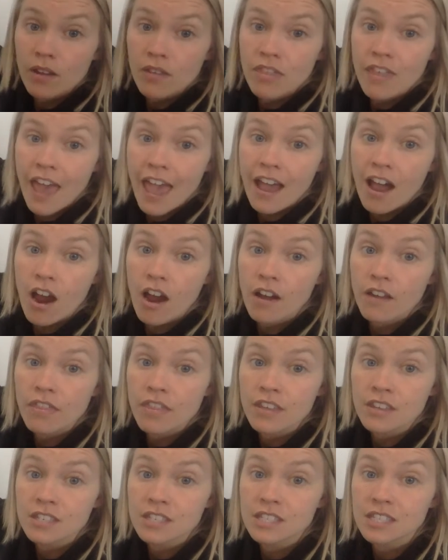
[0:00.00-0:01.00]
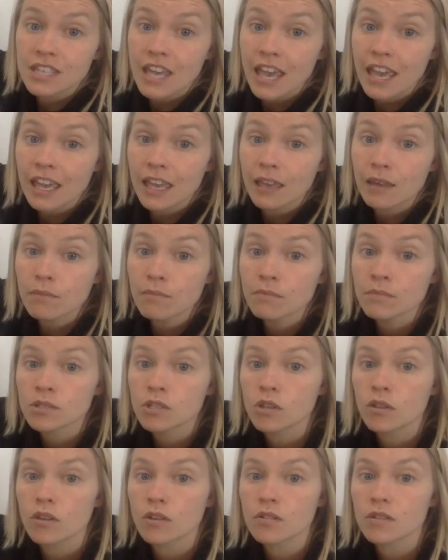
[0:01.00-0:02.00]
they are the same.
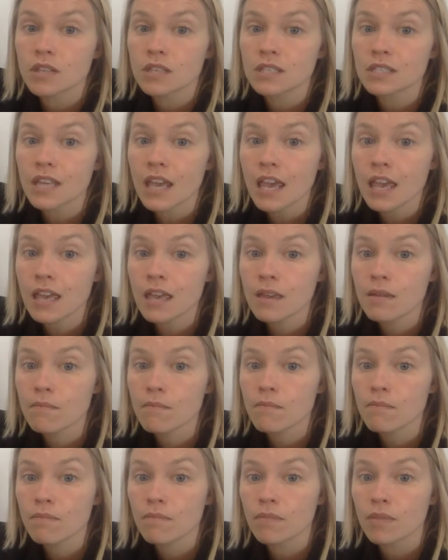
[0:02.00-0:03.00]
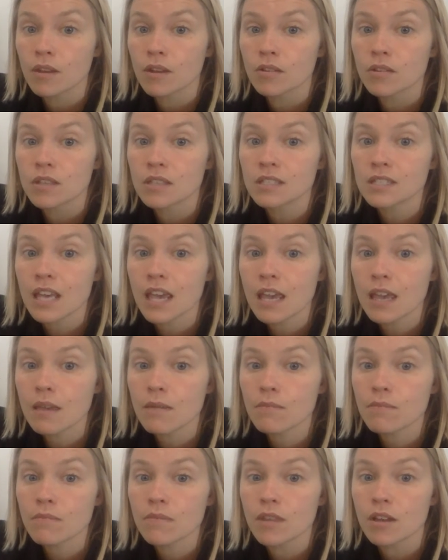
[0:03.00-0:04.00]
So they're the same, they're the
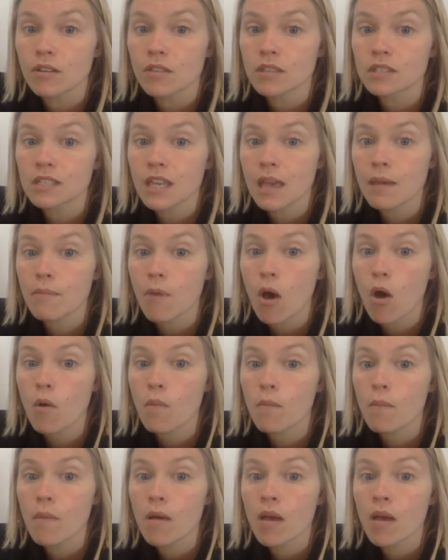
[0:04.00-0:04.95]
same, they're the same. Oh,